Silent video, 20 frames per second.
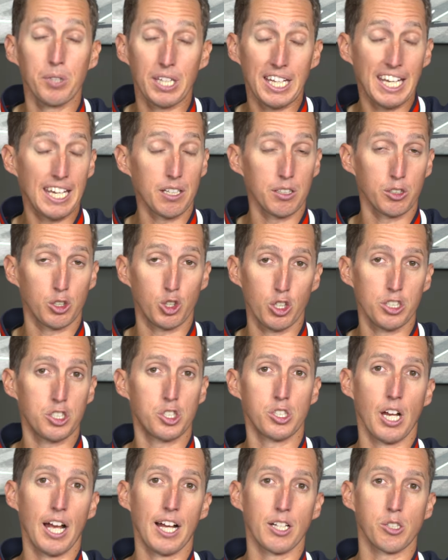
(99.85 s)
able to hit good
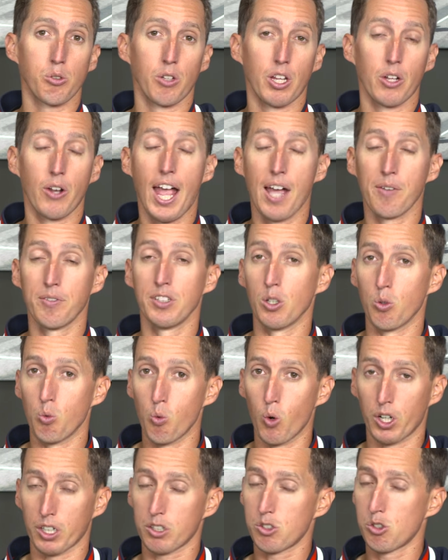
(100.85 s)
shots without having to
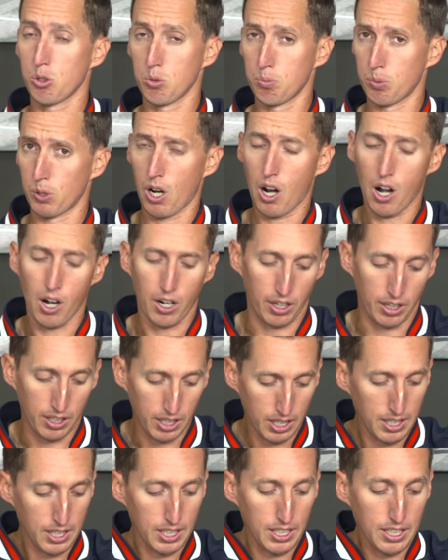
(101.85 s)
work super hard.
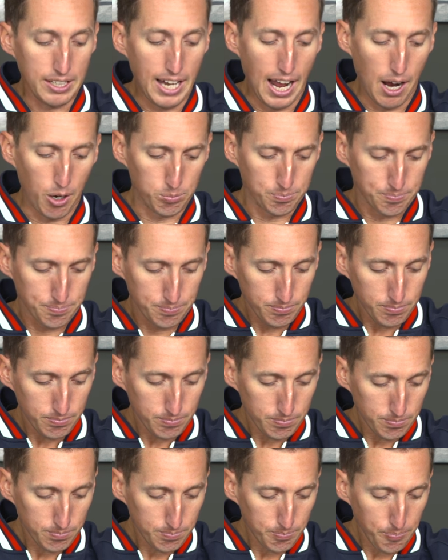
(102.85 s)
Now,
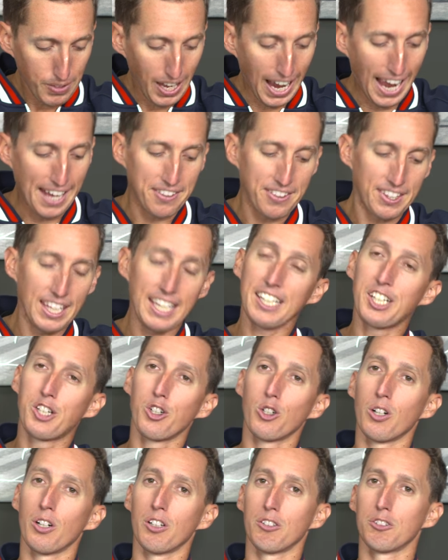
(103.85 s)
I think
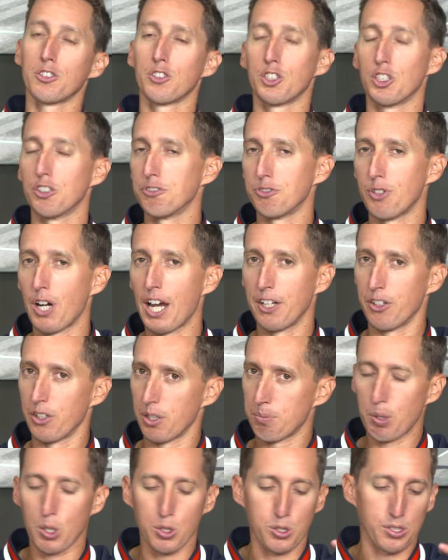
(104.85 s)
your friend or
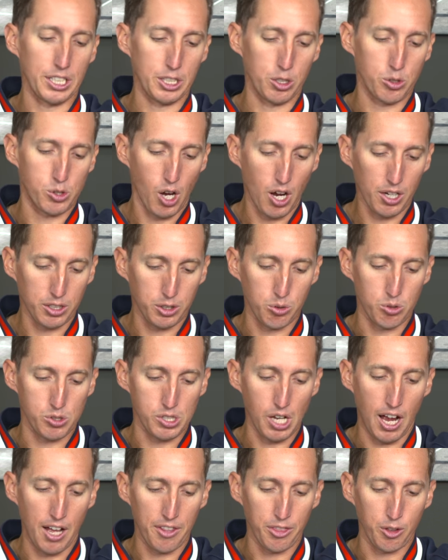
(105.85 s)
the person that you talk to
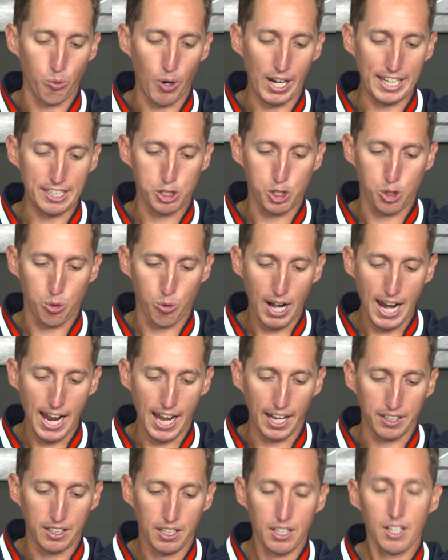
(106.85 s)
is on the right
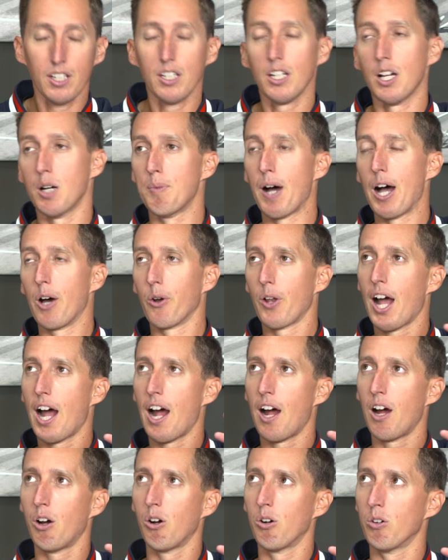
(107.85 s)
track about
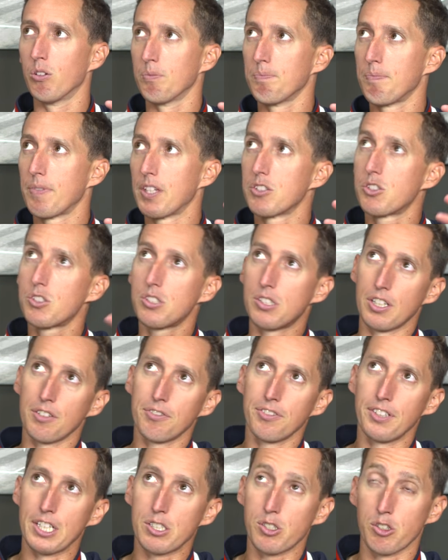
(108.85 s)
how
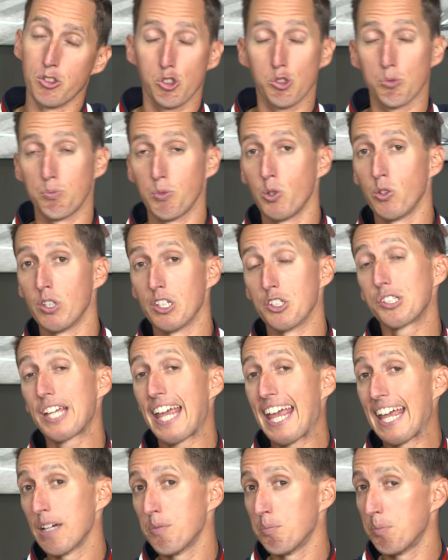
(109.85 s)
stiffness and smoothness
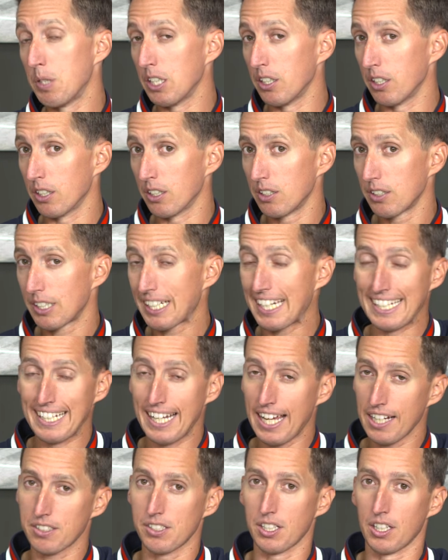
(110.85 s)
can be
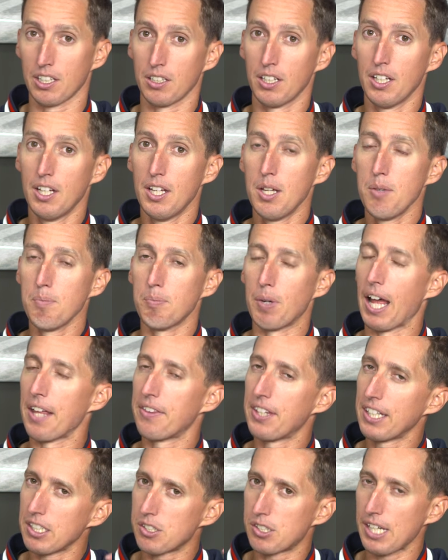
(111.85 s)
connected, but
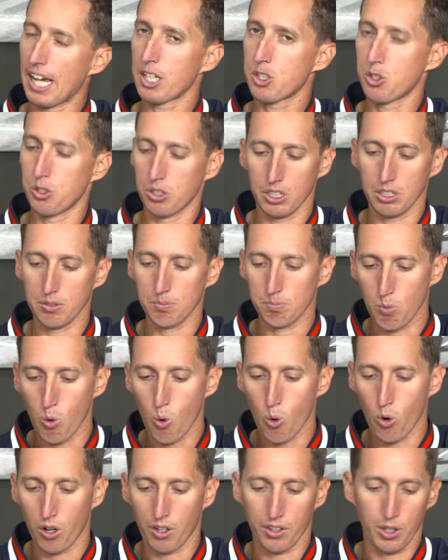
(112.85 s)
I think it's actually
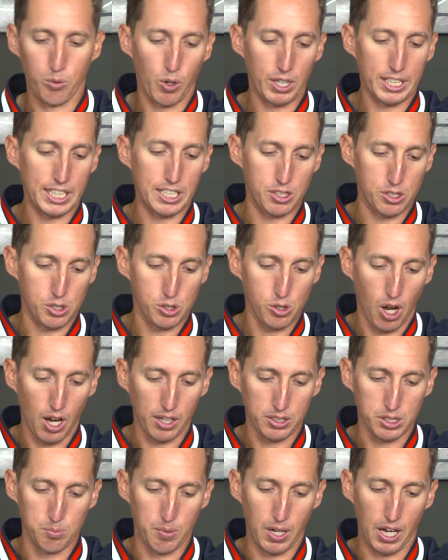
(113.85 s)
more than what he just
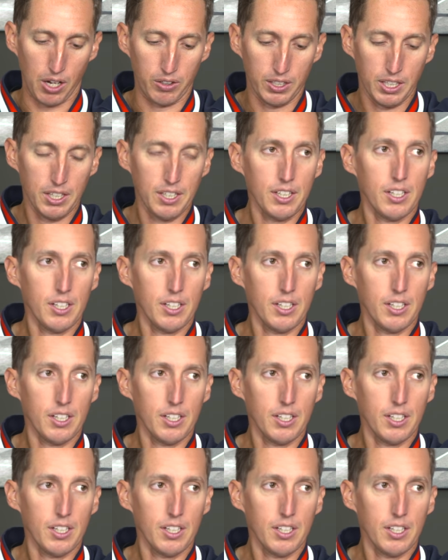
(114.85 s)
talked about.